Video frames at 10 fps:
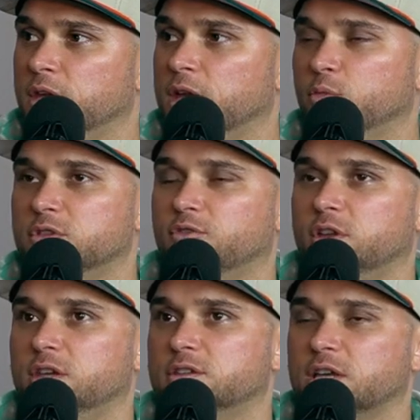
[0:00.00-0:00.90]
And what's
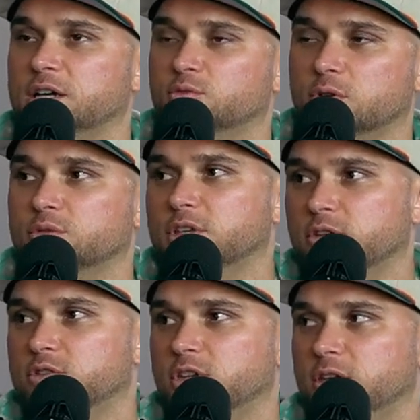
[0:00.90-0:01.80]
funny is Sky's word was
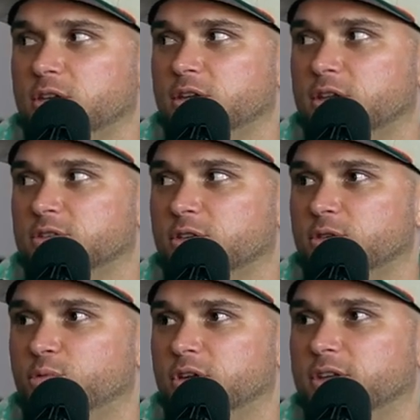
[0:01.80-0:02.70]
energy. And so
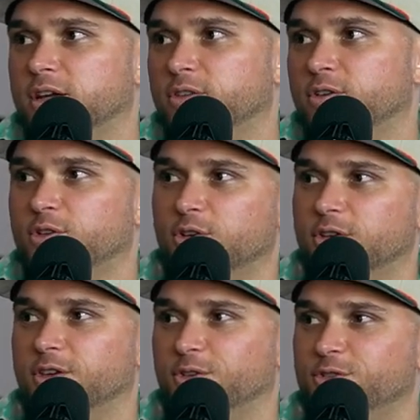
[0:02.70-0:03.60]
you put it together,
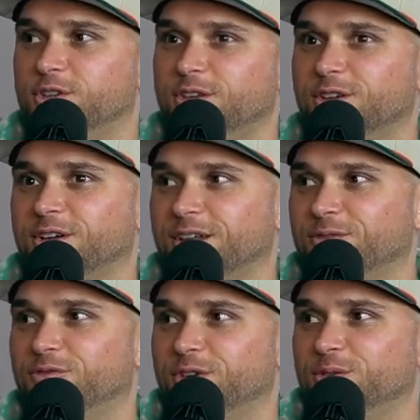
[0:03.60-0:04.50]
good energy kind of fit